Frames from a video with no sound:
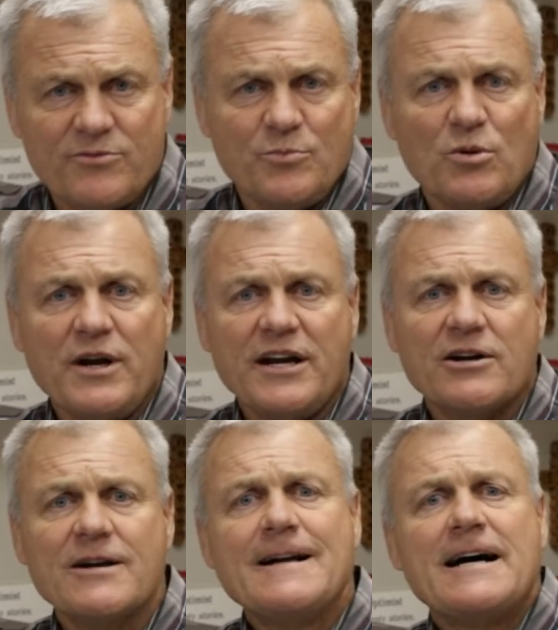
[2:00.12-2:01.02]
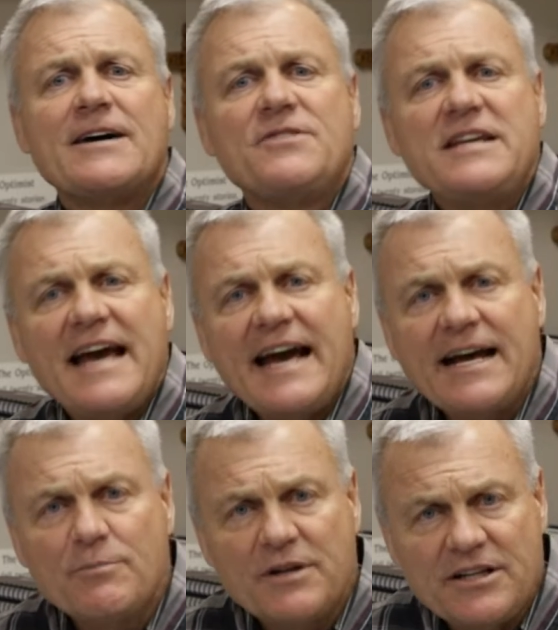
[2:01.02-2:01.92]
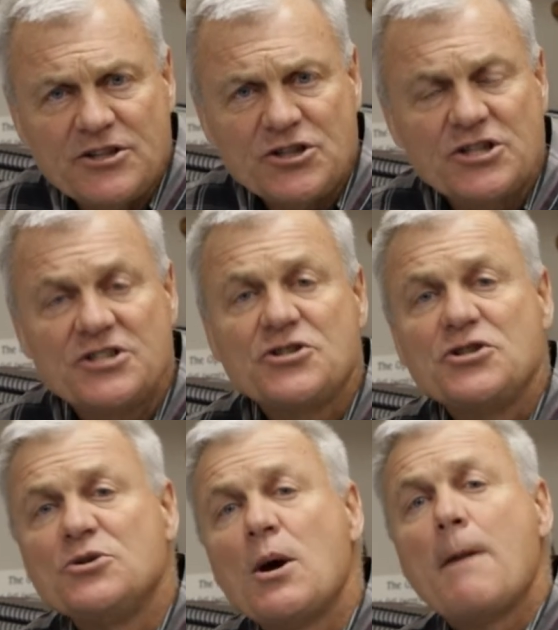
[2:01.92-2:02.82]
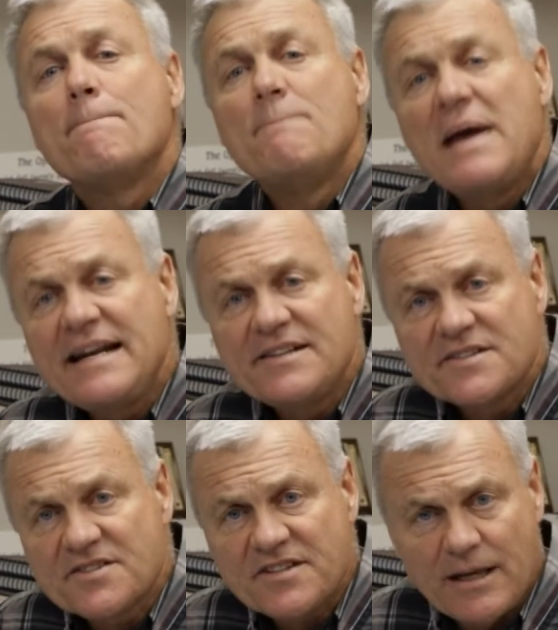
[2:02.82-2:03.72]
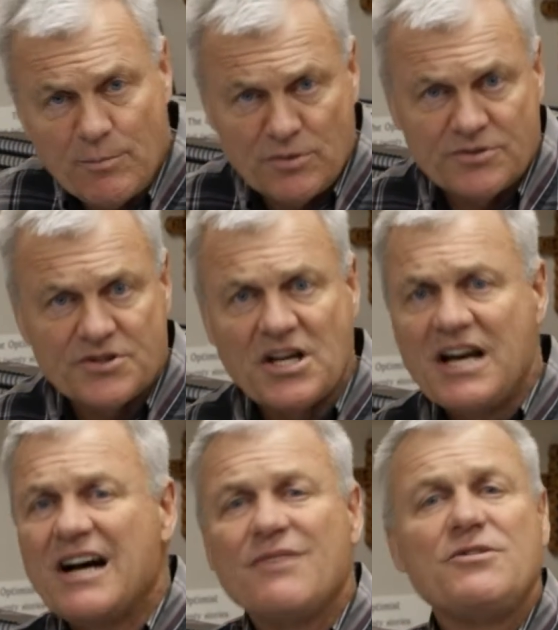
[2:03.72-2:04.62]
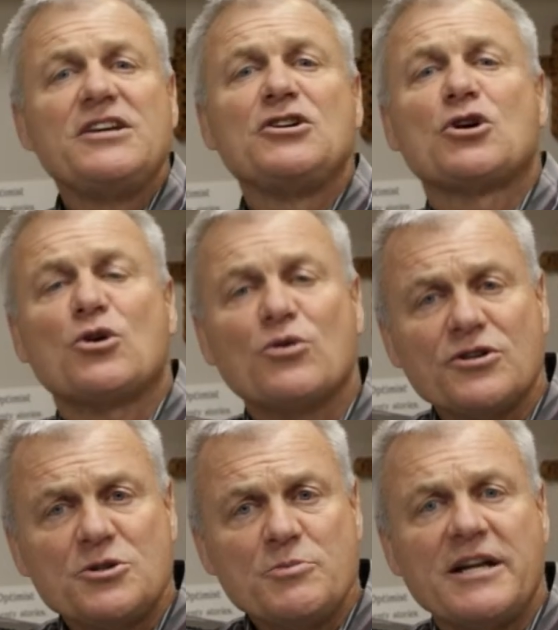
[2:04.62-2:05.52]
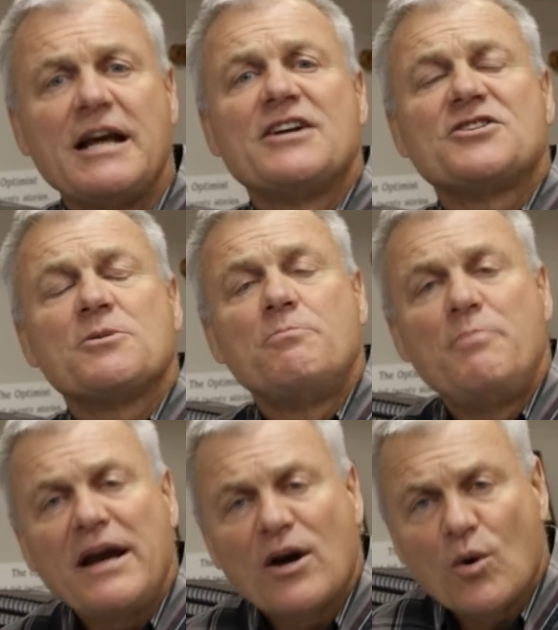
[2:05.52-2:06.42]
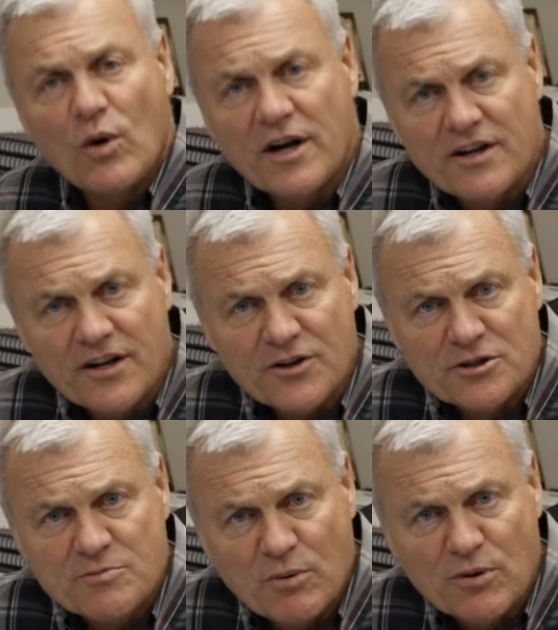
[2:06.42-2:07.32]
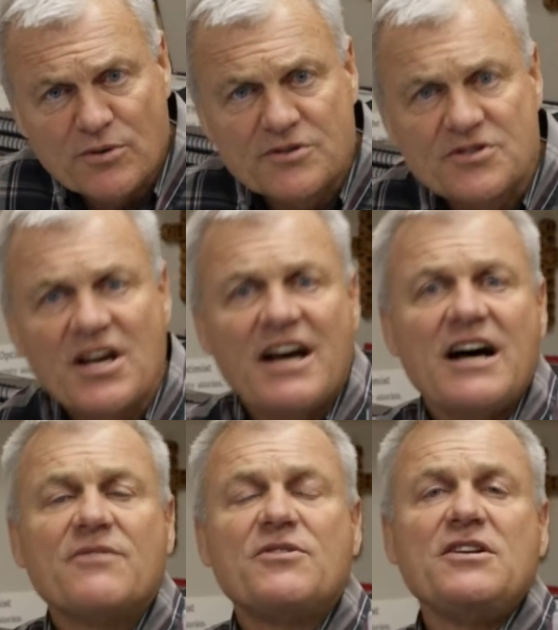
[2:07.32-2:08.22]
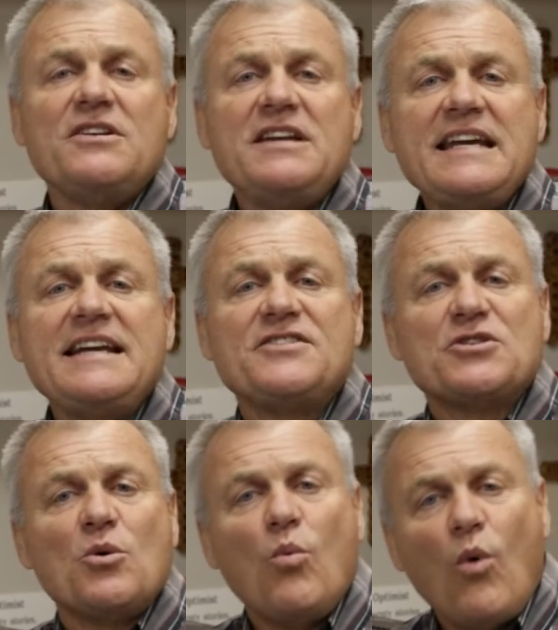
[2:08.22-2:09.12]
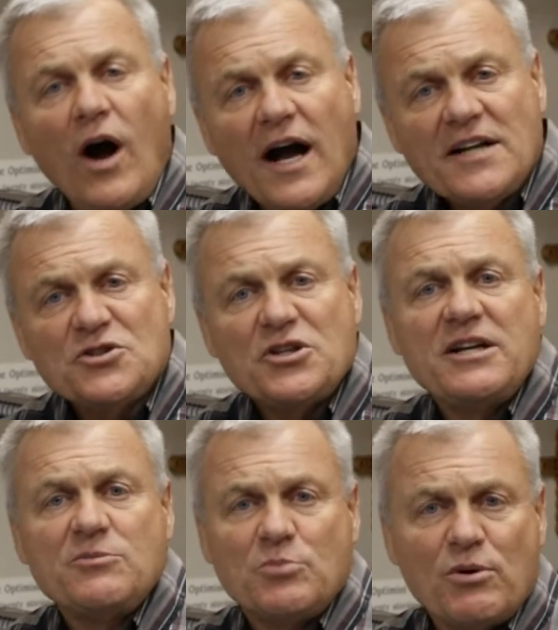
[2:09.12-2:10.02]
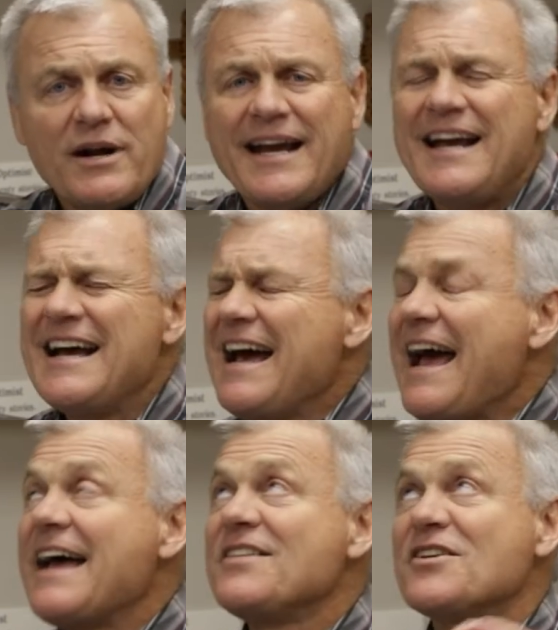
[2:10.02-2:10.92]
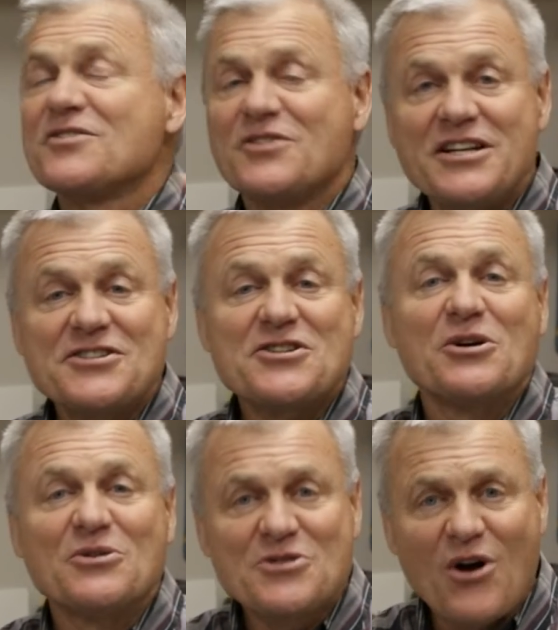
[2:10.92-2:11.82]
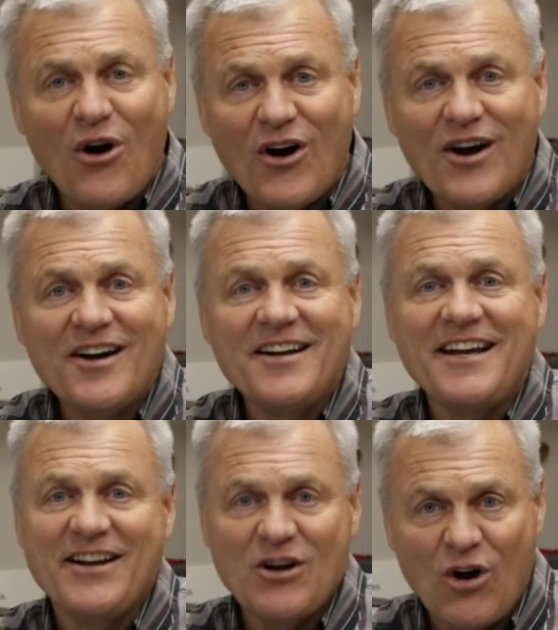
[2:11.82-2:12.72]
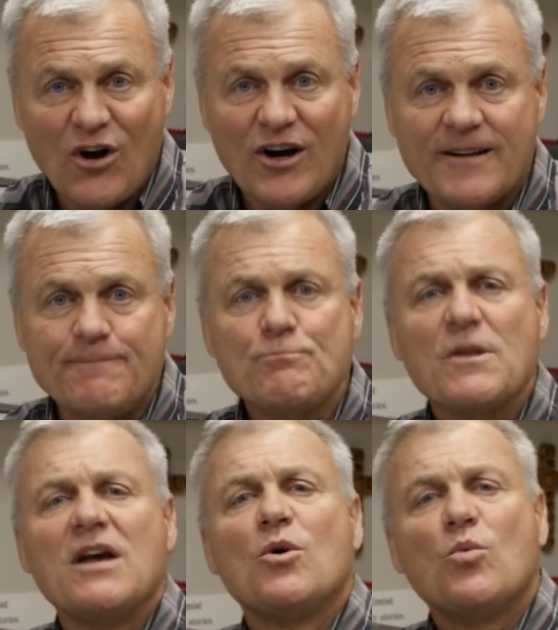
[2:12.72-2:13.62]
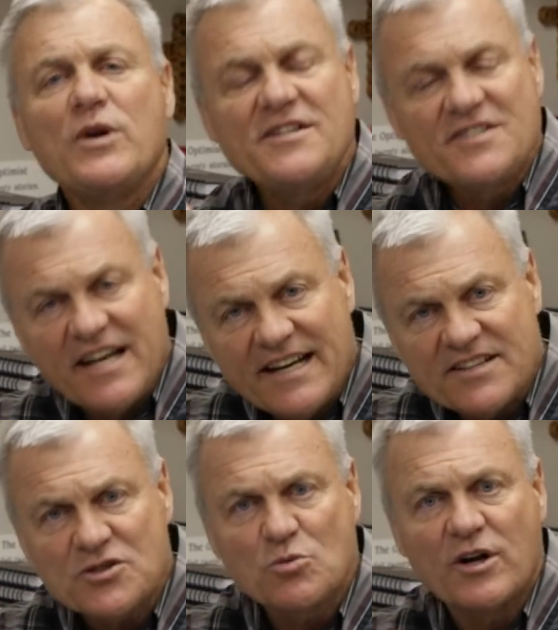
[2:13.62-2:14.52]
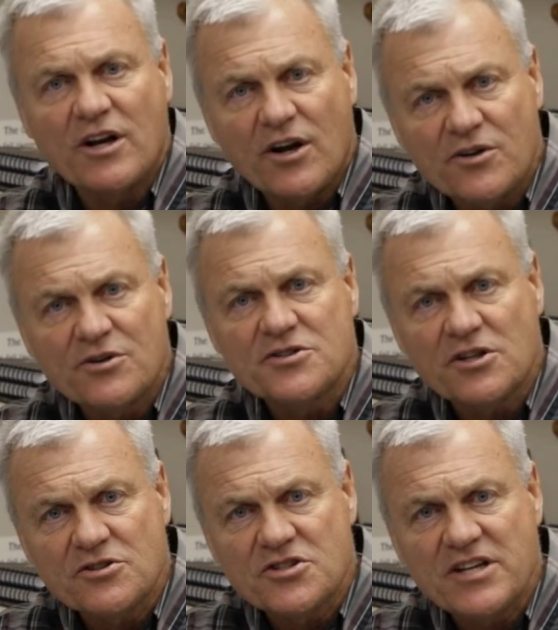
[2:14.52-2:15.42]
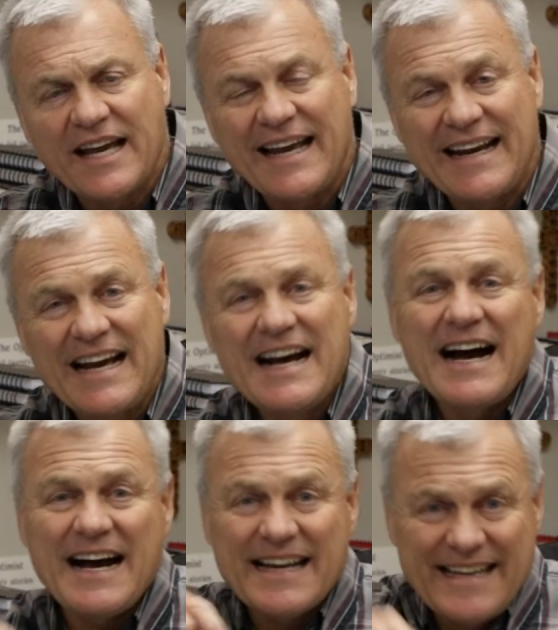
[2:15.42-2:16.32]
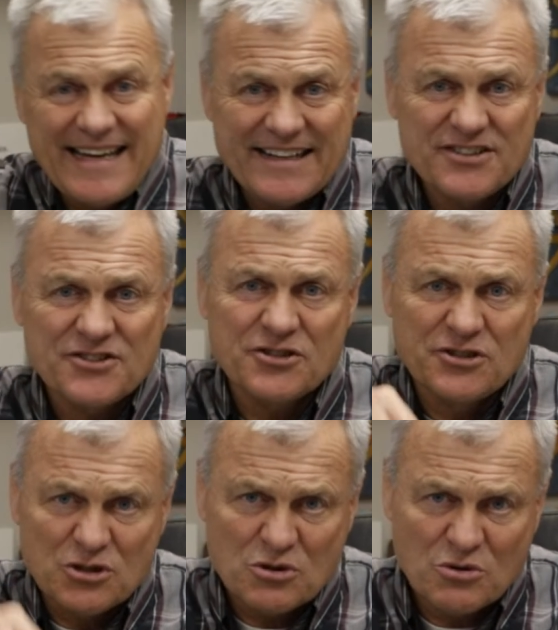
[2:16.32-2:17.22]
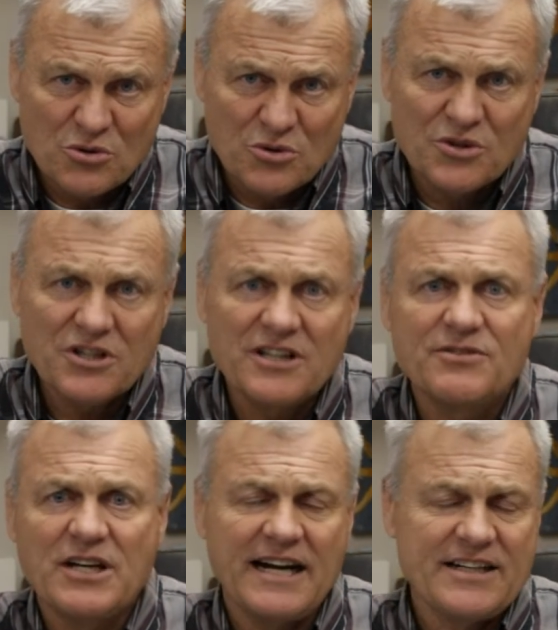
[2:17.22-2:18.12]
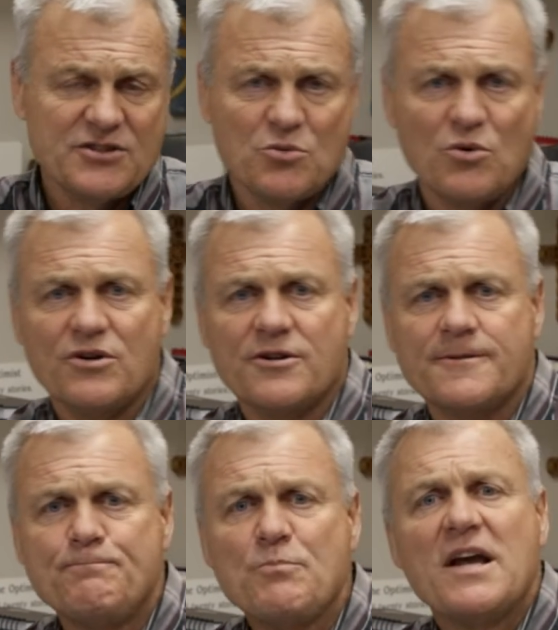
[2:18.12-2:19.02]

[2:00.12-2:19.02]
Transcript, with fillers: of prayer, of the admonition to make disciples, of the encouragement to bear one another's burdens, of the need to watch and pray. And the list goes on and on. We test what others are saying against the truth of God's Word.